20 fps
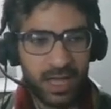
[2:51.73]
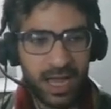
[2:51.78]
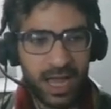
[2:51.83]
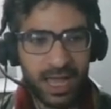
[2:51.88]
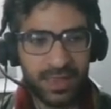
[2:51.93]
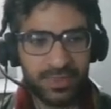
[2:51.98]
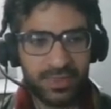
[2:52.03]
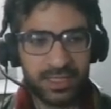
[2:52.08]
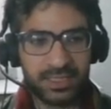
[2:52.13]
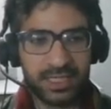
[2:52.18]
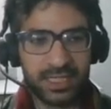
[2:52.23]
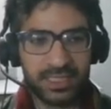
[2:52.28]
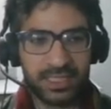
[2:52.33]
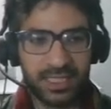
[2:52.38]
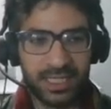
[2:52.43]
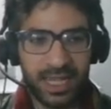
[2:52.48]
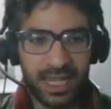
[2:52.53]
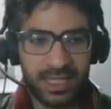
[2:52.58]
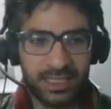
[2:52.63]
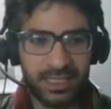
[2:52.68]
And this is
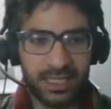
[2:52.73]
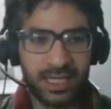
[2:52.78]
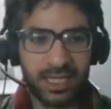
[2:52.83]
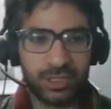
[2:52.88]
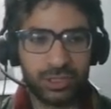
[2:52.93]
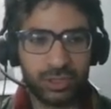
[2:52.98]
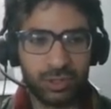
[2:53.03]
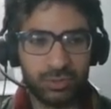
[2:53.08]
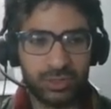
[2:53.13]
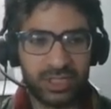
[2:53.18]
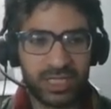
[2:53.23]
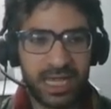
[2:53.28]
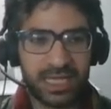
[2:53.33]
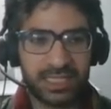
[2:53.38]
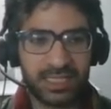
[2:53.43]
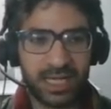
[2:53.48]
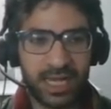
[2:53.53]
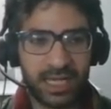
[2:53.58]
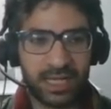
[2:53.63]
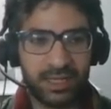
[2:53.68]
the idea. So
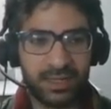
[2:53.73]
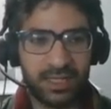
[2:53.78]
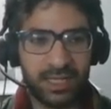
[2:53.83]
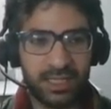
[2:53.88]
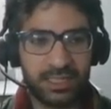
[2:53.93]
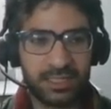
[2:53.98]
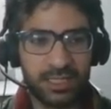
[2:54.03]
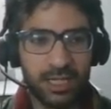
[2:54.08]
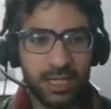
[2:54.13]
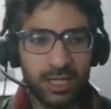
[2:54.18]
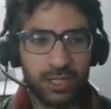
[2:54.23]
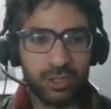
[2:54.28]
just like this,